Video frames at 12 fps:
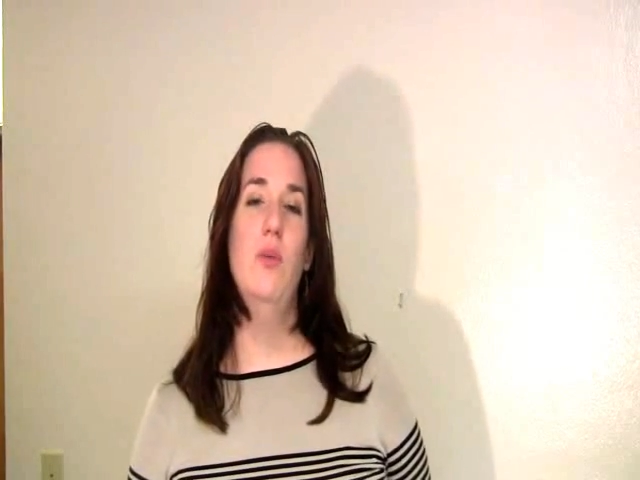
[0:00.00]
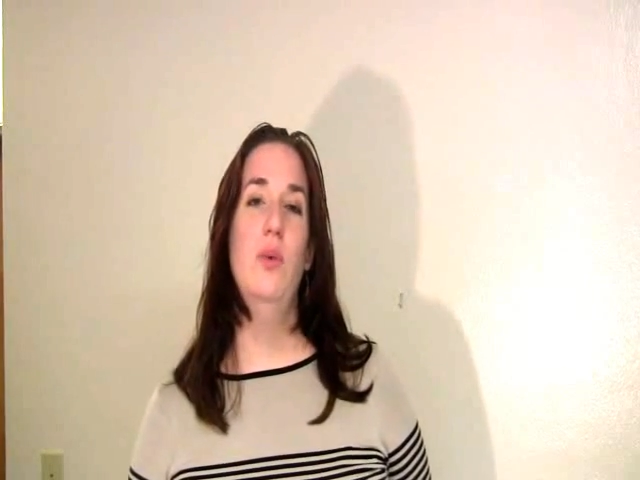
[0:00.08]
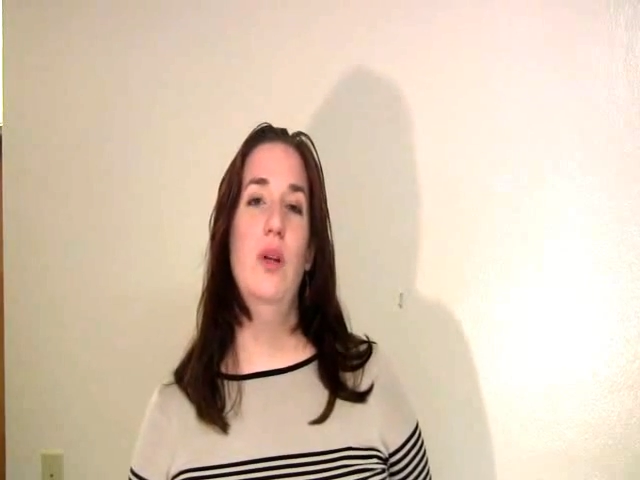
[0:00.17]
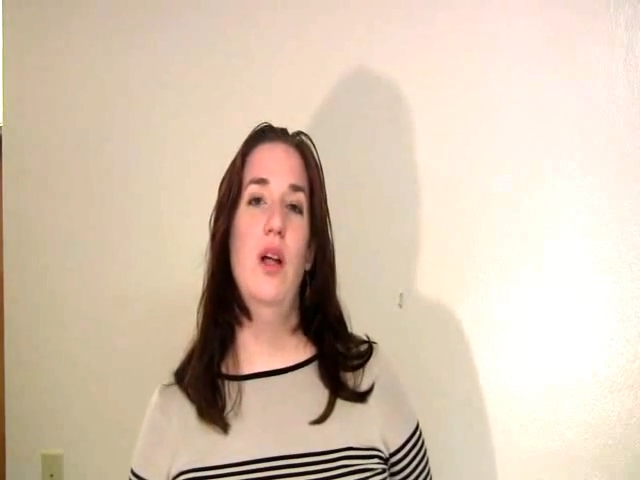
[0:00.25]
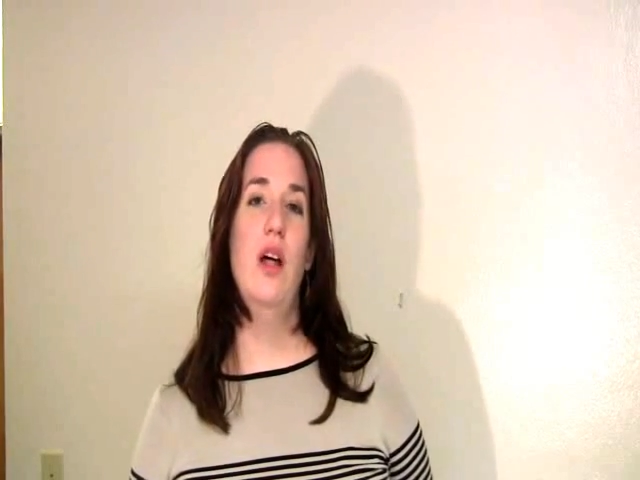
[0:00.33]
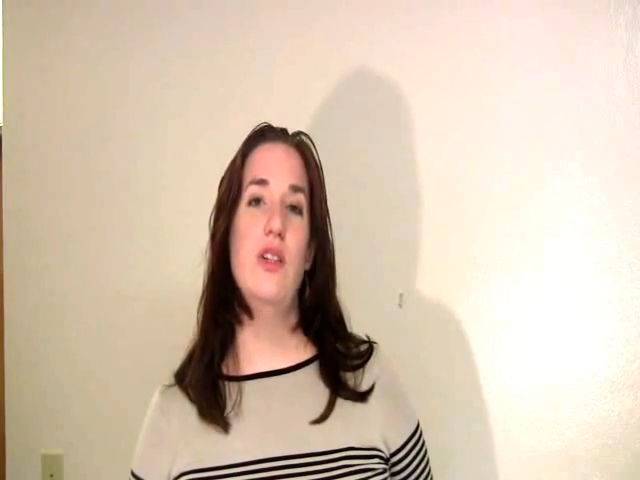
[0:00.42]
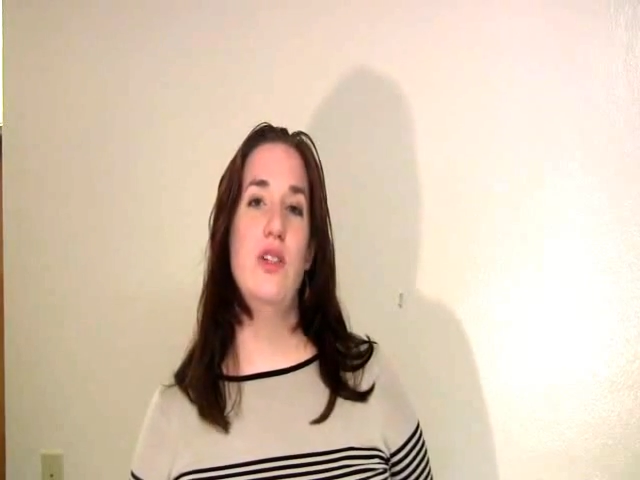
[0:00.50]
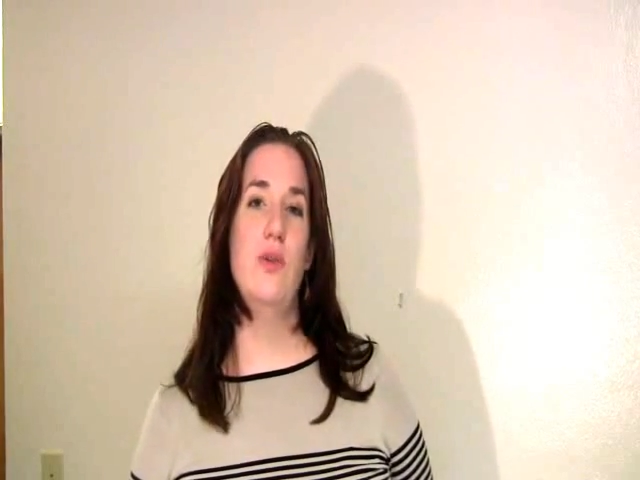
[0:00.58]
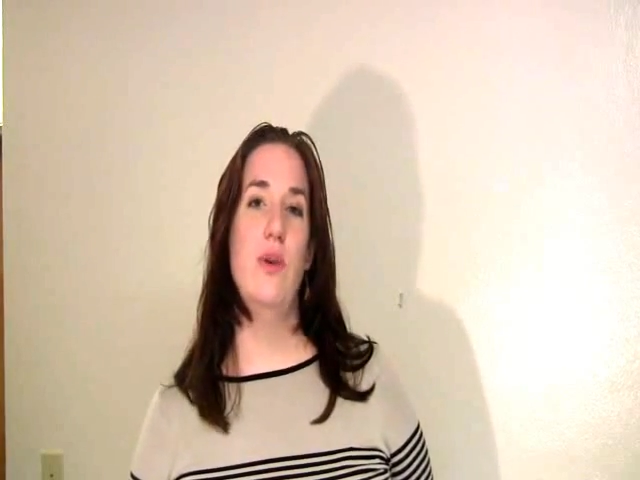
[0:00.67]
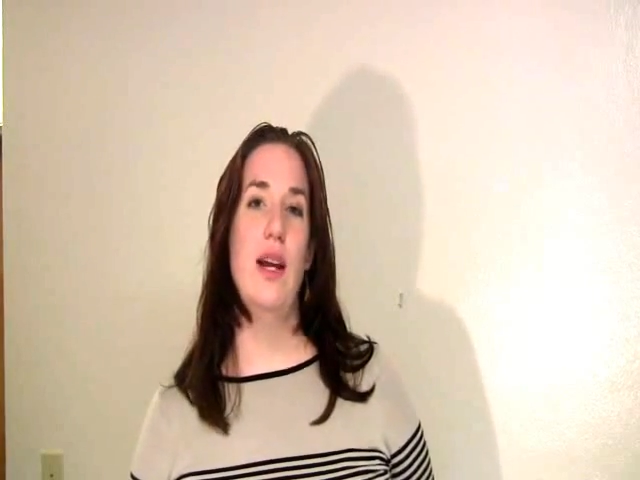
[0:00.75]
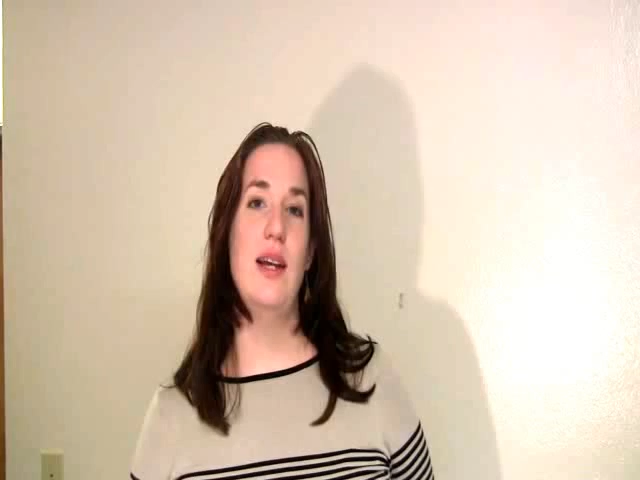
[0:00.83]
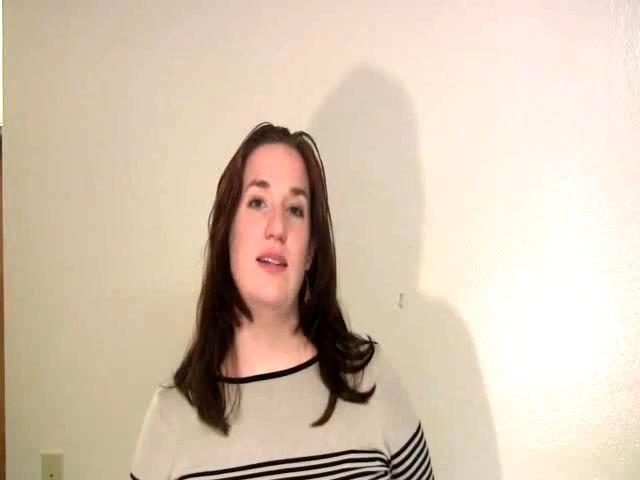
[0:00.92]
We'll also
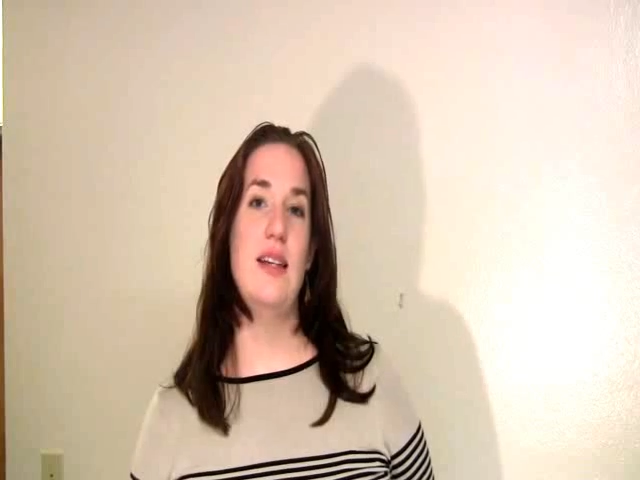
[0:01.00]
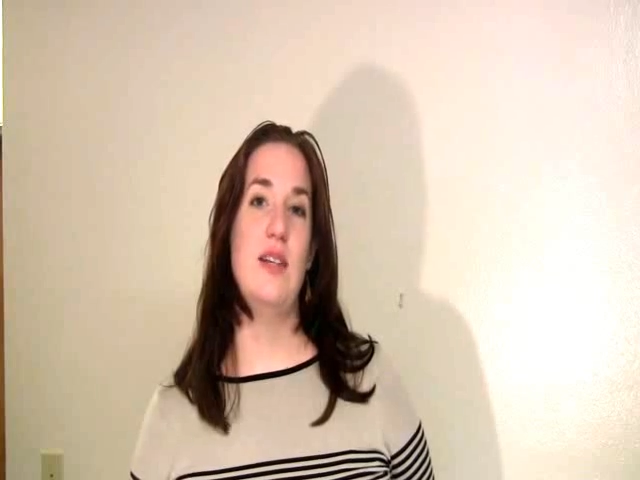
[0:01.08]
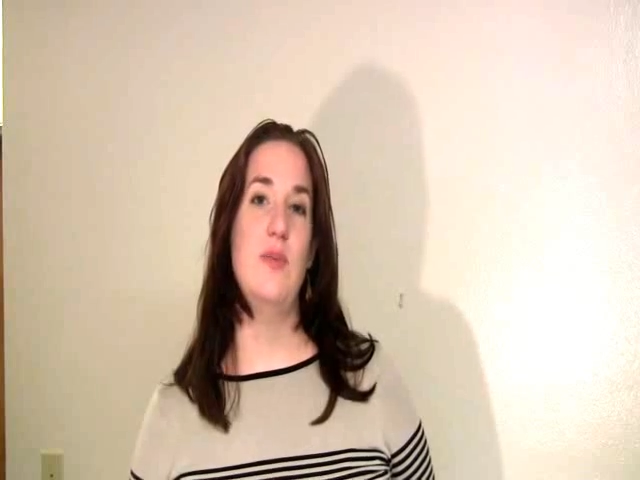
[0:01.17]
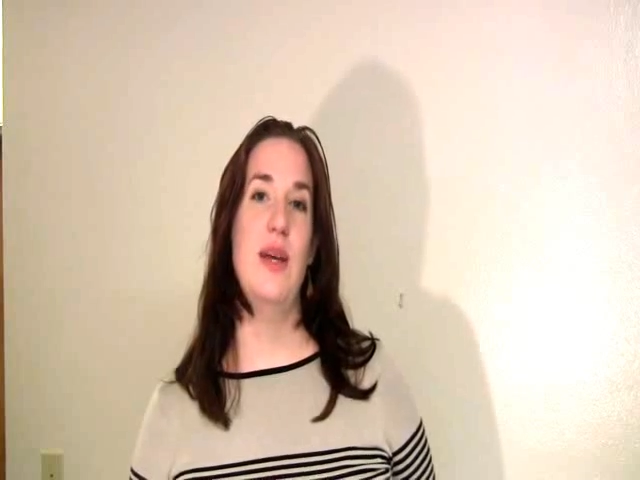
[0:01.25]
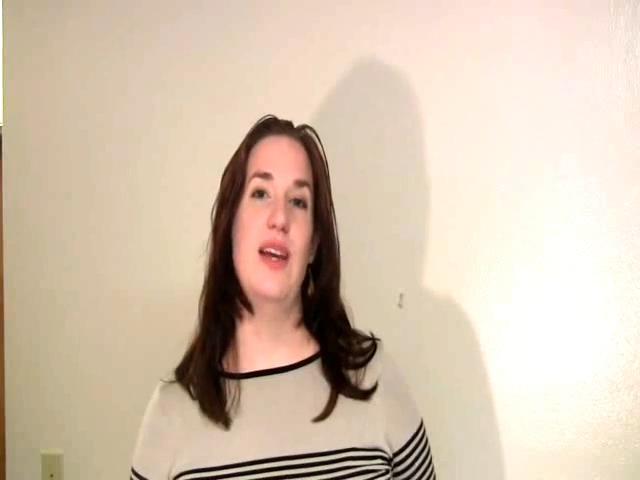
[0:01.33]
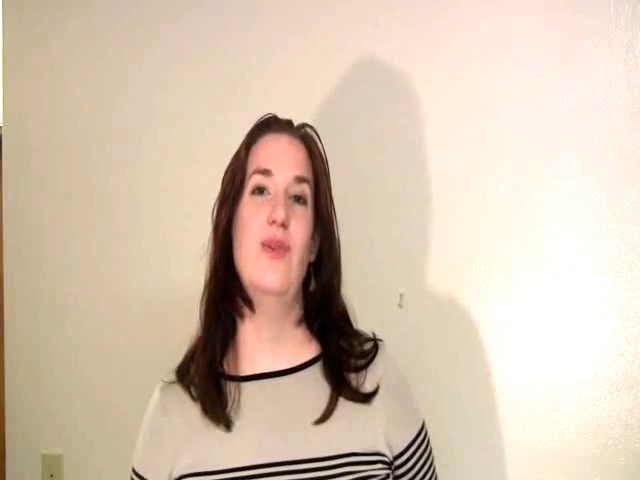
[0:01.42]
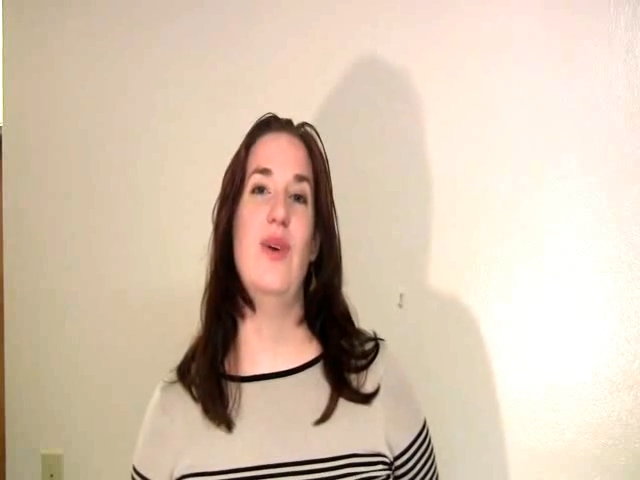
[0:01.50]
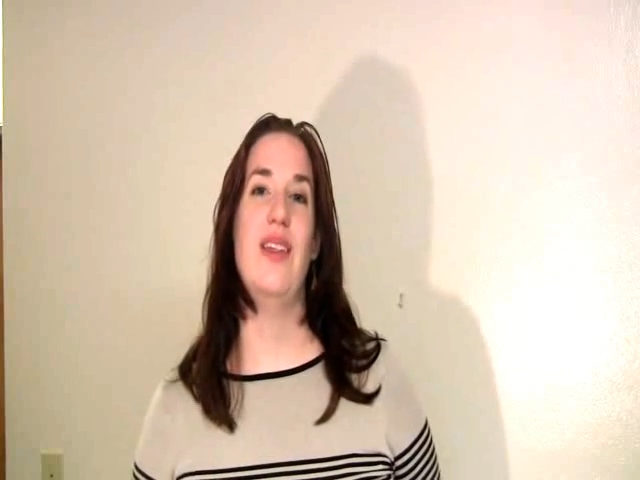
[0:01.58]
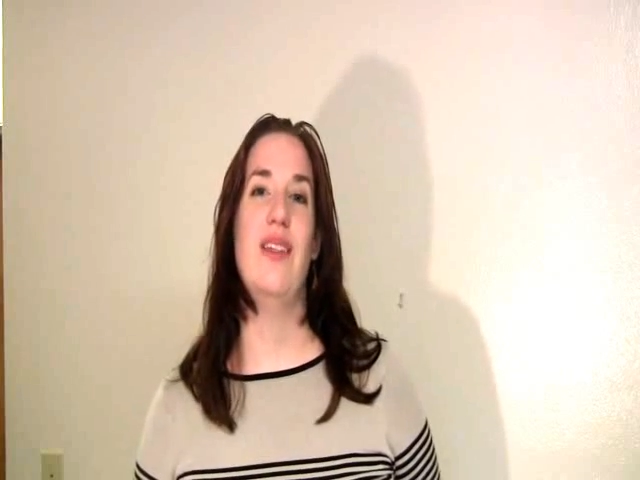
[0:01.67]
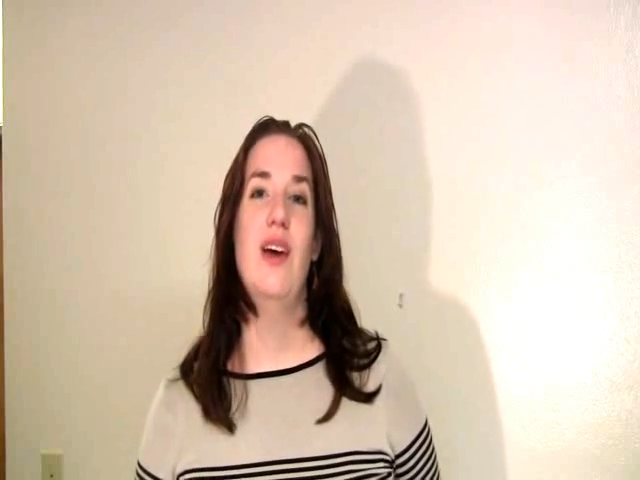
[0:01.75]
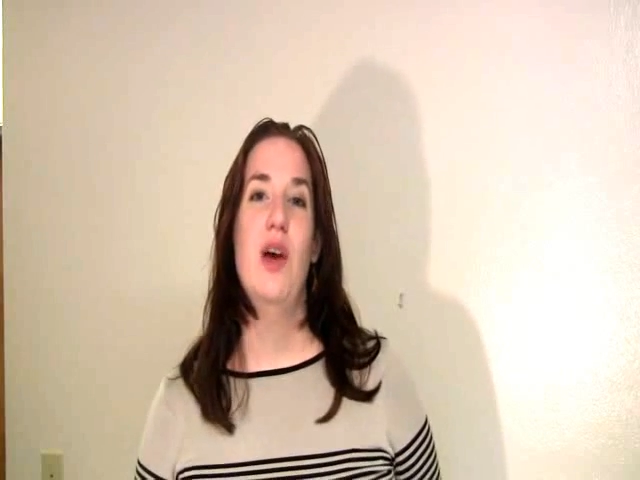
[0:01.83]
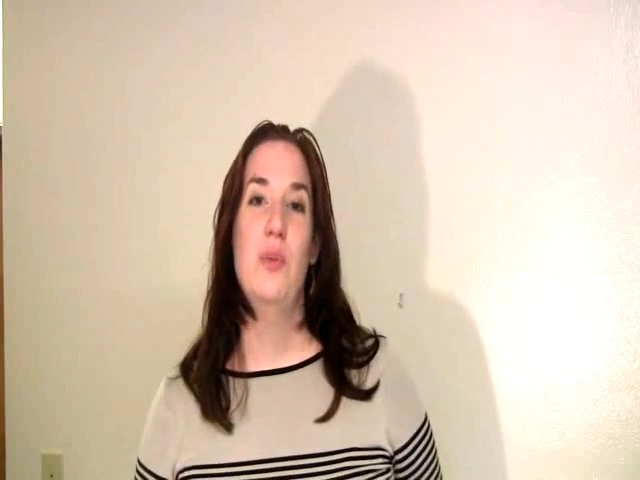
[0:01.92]
write a test plan with